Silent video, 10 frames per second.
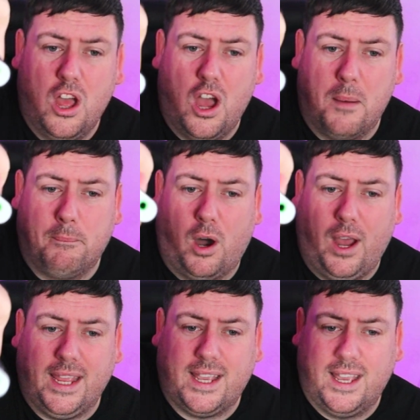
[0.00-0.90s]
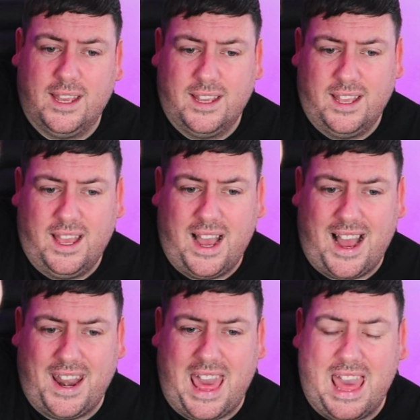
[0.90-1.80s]
a mic, and
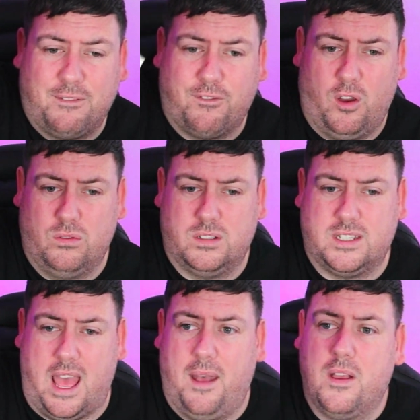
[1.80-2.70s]
a headphone set.